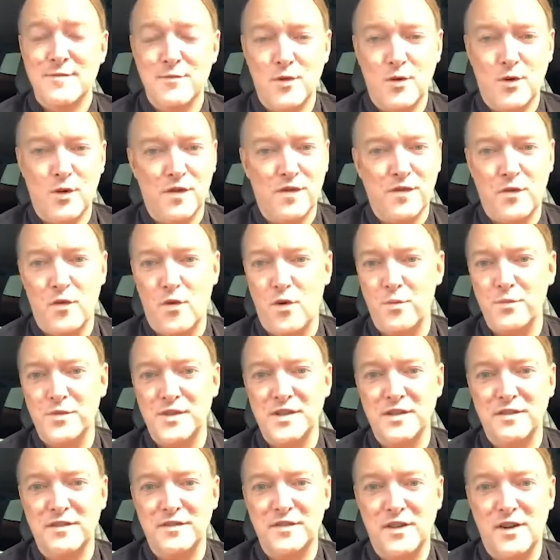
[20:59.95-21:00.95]
more
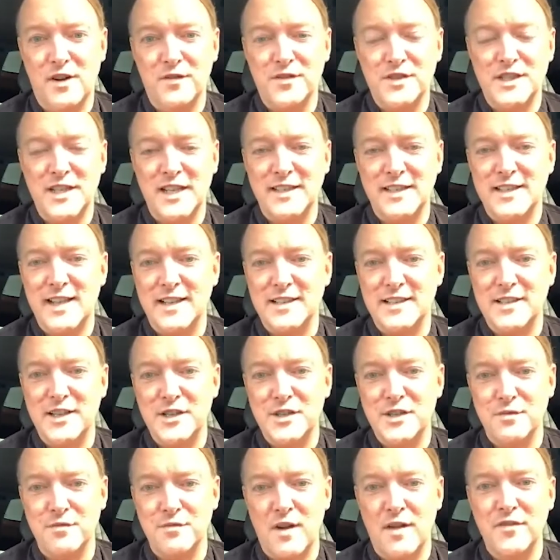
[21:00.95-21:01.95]
forms of state
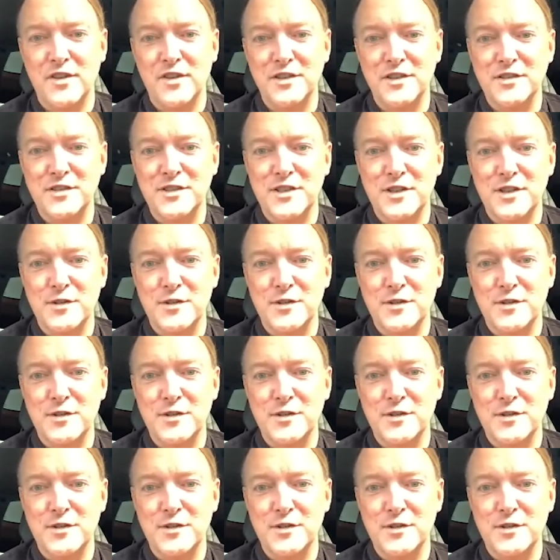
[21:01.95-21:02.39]
taxation revenues.